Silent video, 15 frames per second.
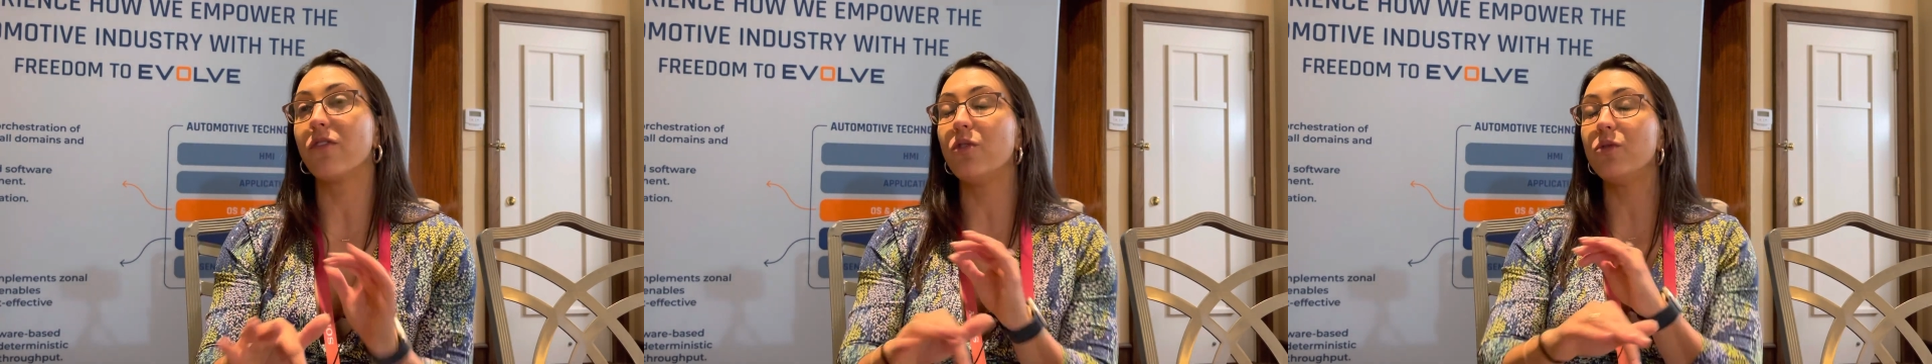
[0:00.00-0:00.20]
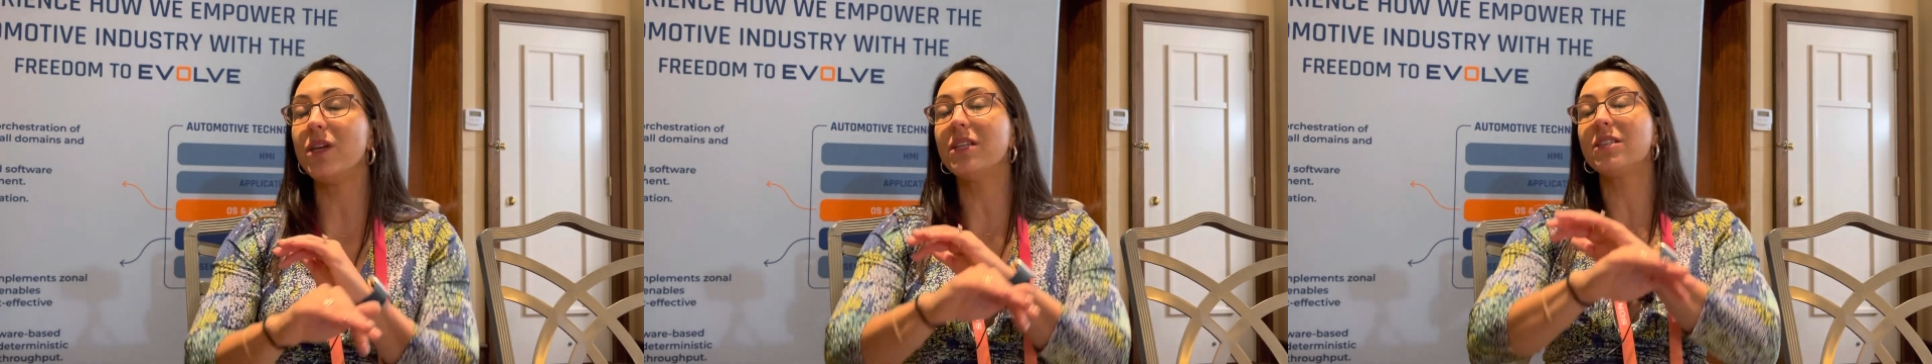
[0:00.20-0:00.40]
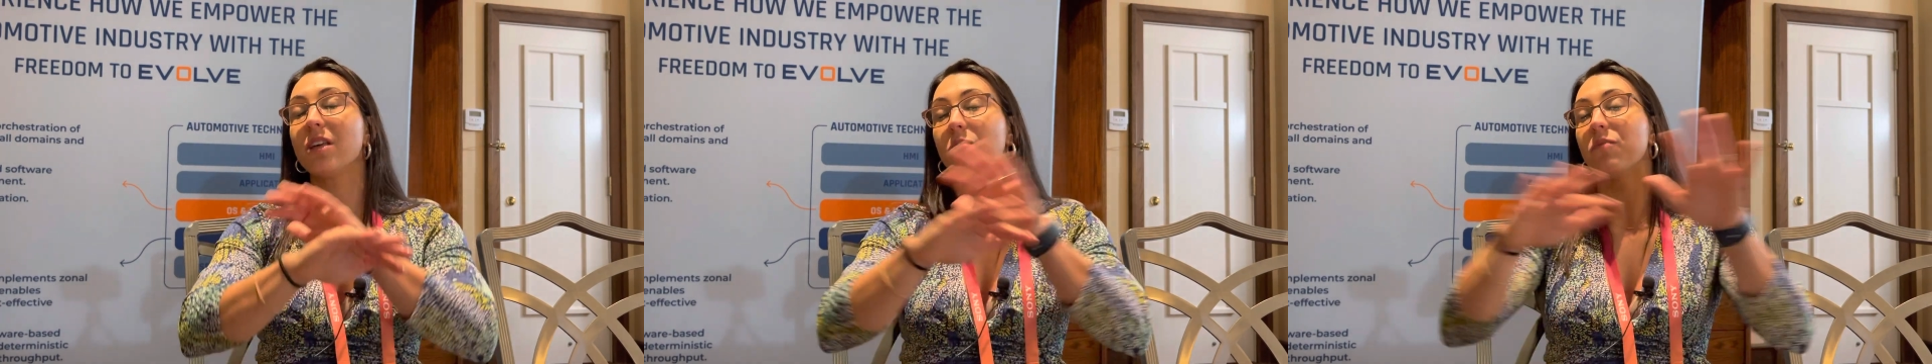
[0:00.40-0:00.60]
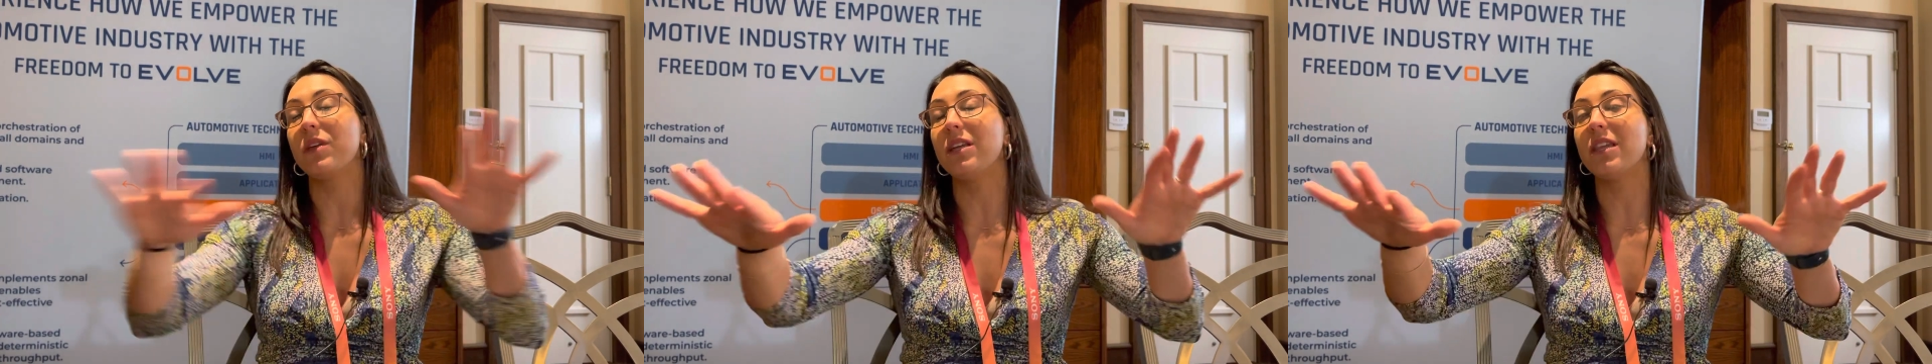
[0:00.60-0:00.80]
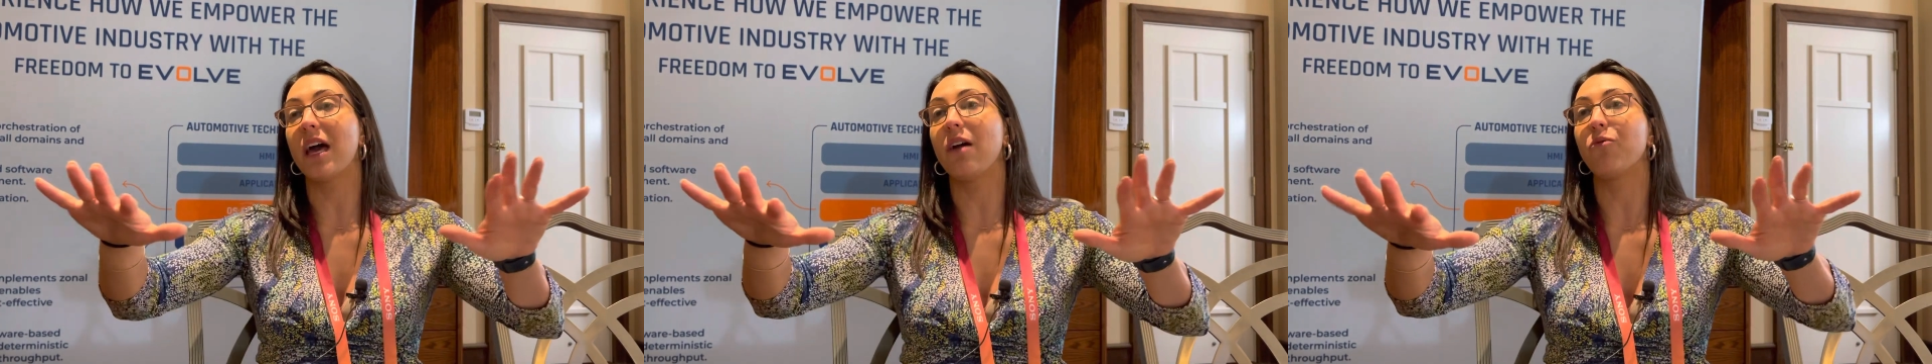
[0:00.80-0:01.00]
You need
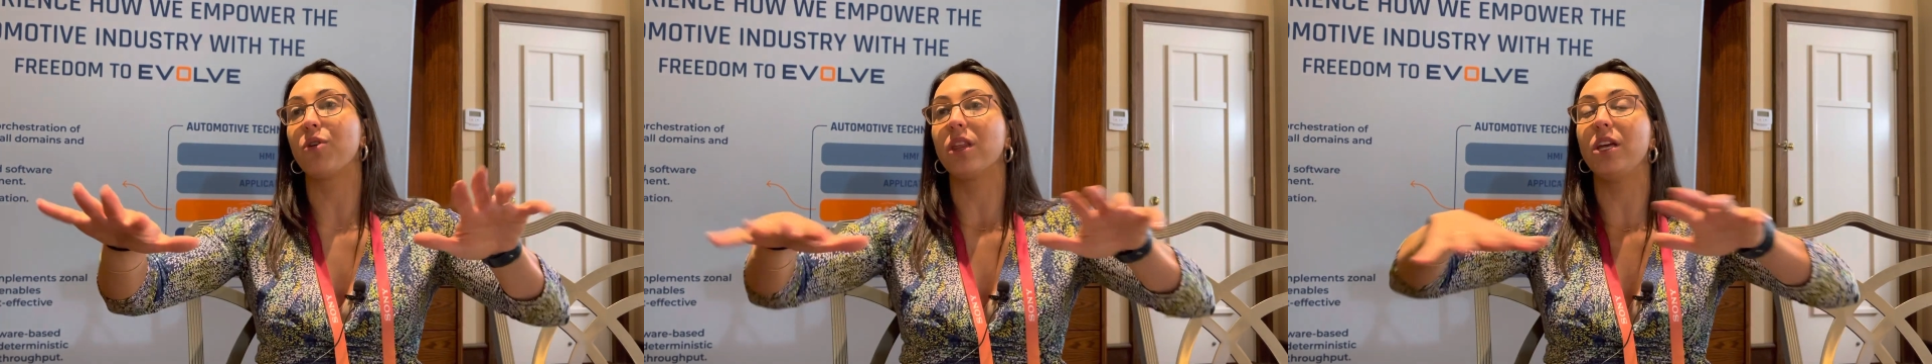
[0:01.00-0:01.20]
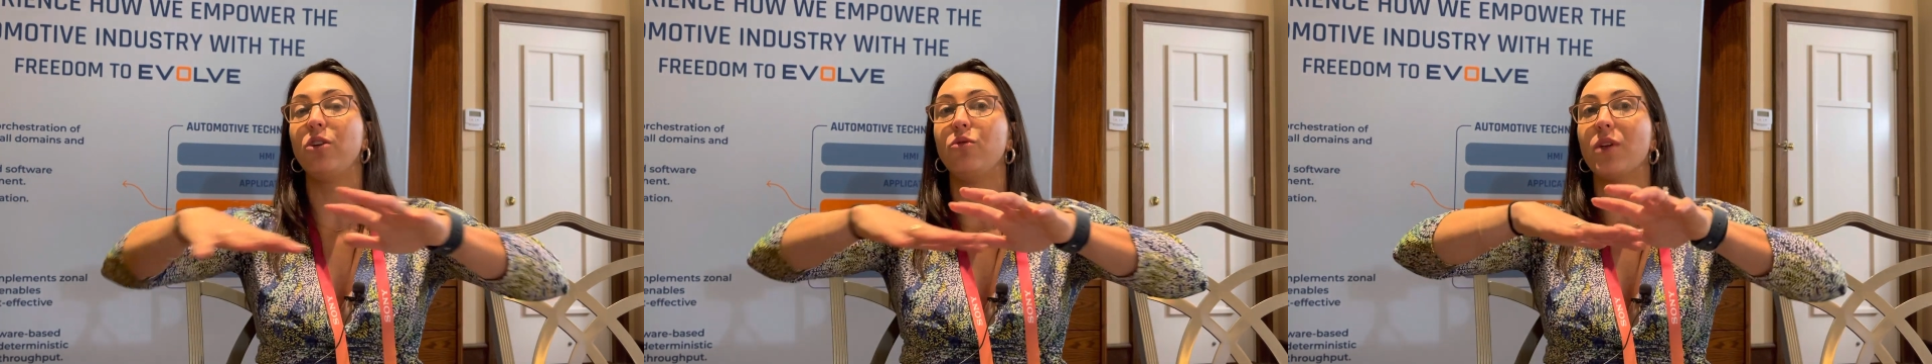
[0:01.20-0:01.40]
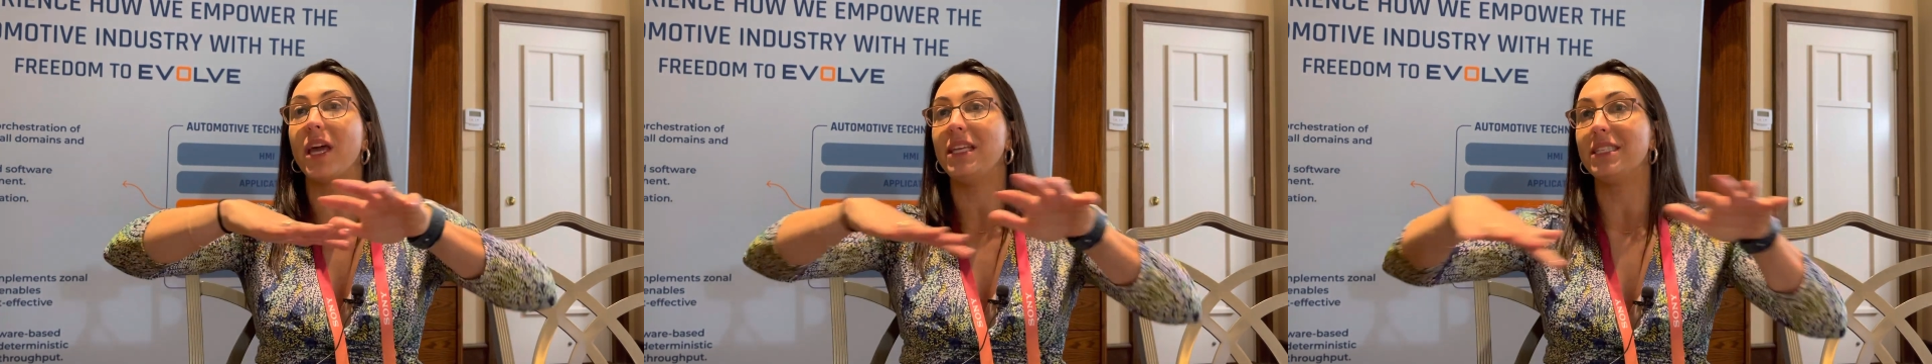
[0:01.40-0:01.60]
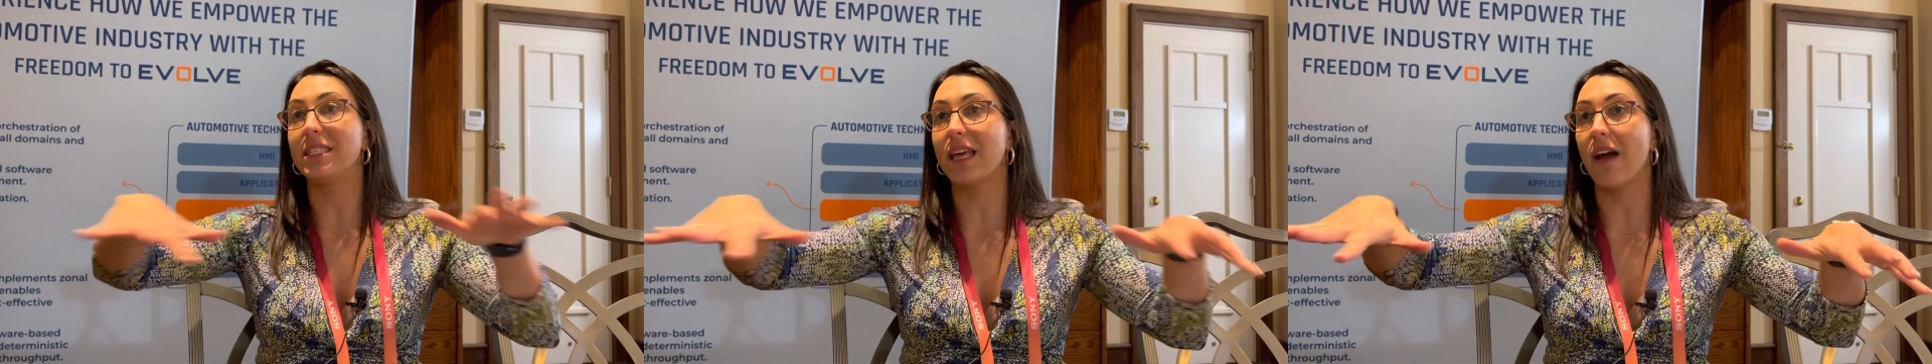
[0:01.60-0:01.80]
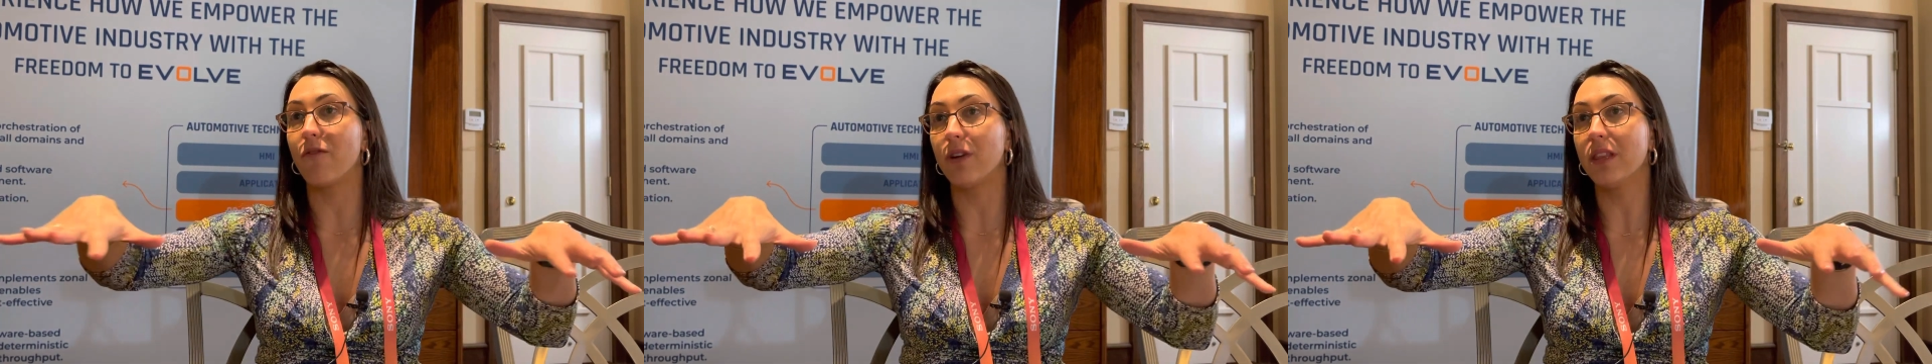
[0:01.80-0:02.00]
something that really unites
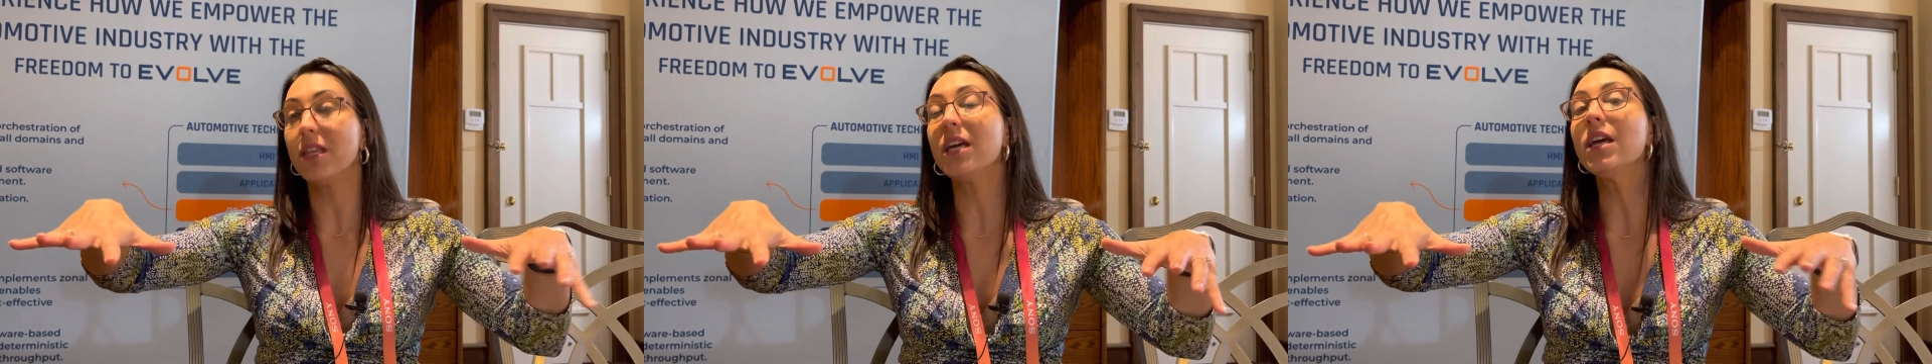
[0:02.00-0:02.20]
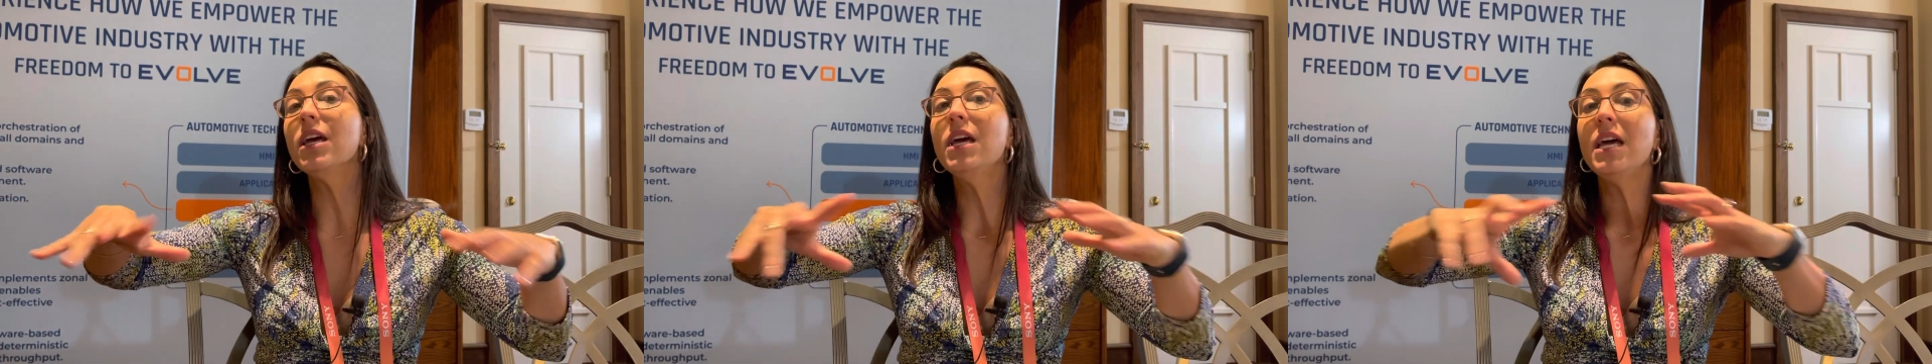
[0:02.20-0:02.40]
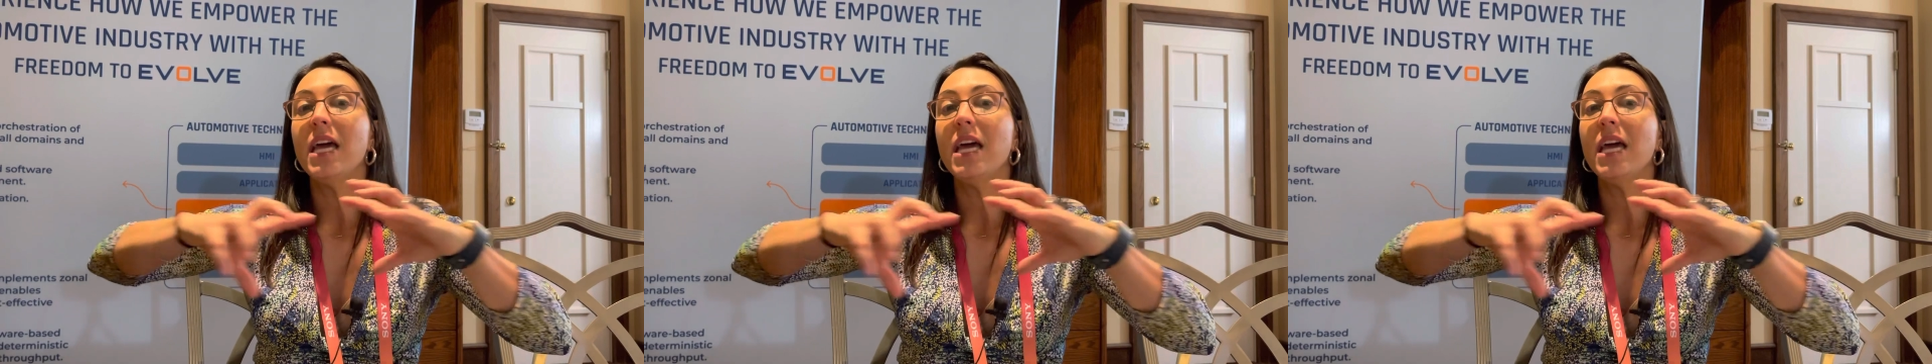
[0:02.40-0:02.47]
everything